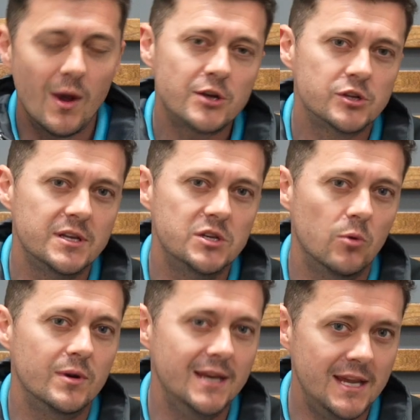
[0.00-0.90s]
actually
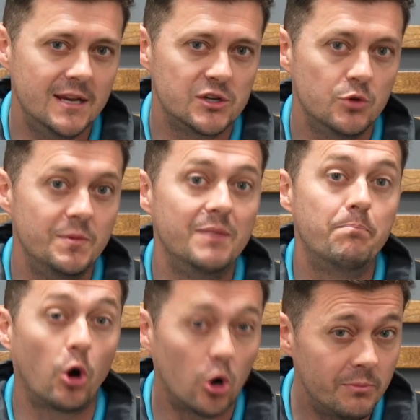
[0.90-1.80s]
don't need it to be
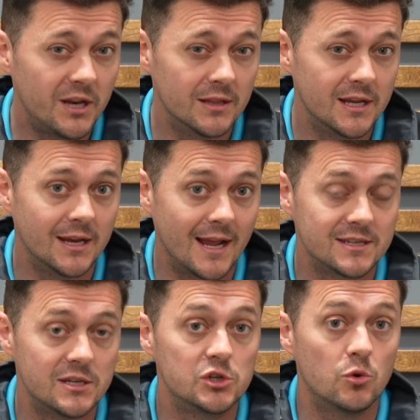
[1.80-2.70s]
permanently
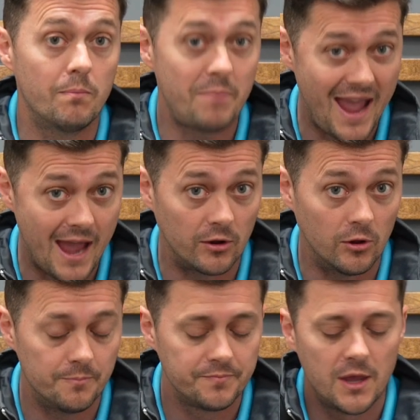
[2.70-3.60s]
connected to a
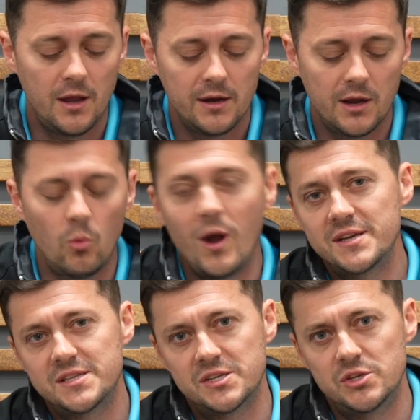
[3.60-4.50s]
panel. Now, why
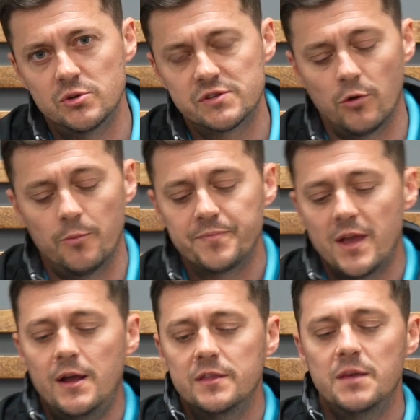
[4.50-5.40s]
is this useful?
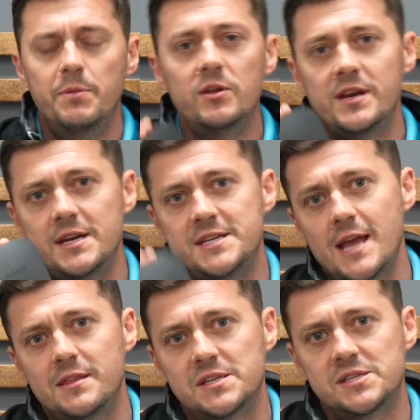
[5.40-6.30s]
The ability to
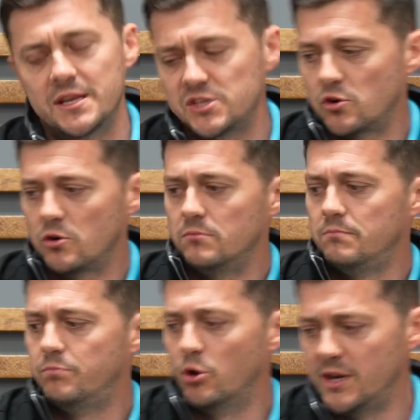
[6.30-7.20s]
take this sensor,
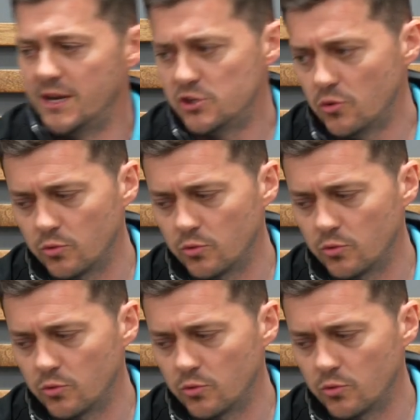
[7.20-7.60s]
put it into a